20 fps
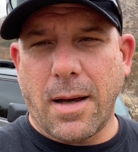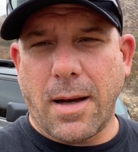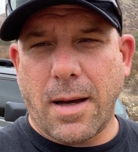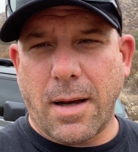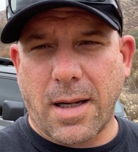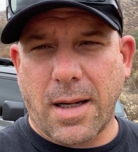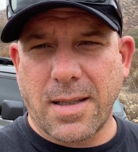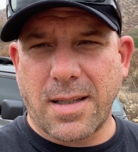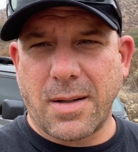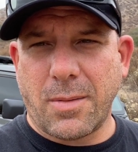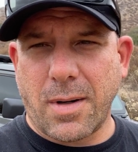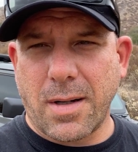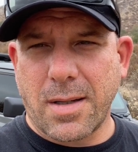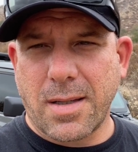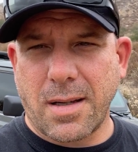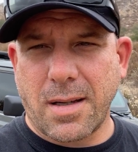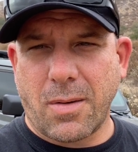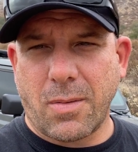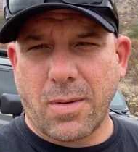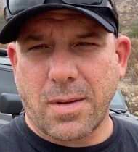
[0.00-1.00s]
because they want to
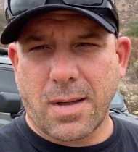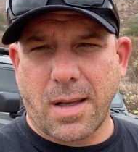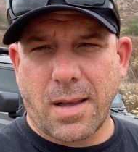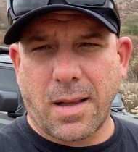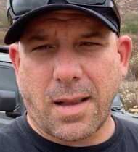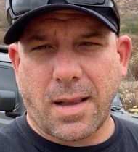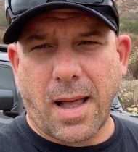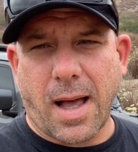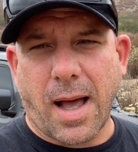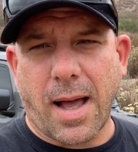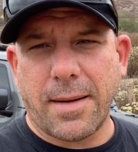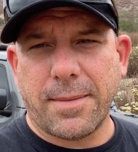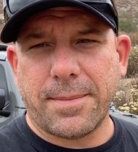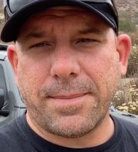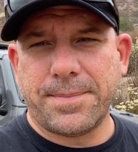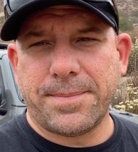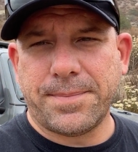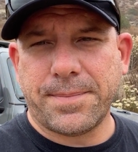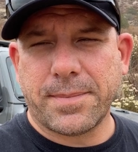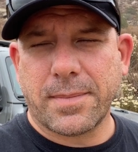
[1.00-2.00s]
sell what's on the lot.
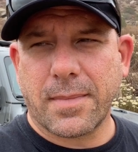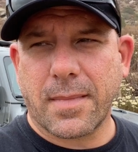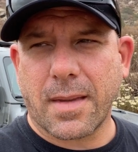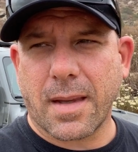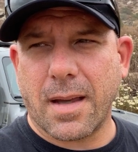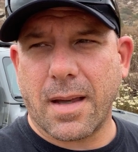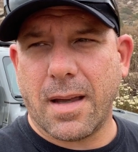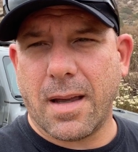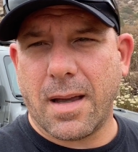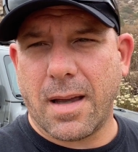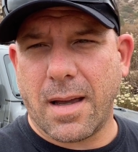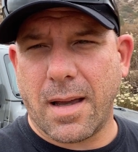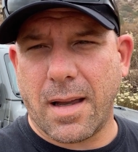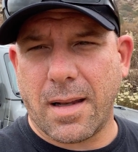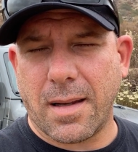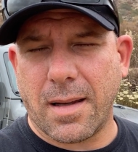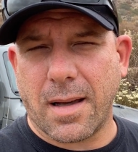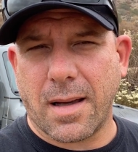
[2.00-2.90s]
And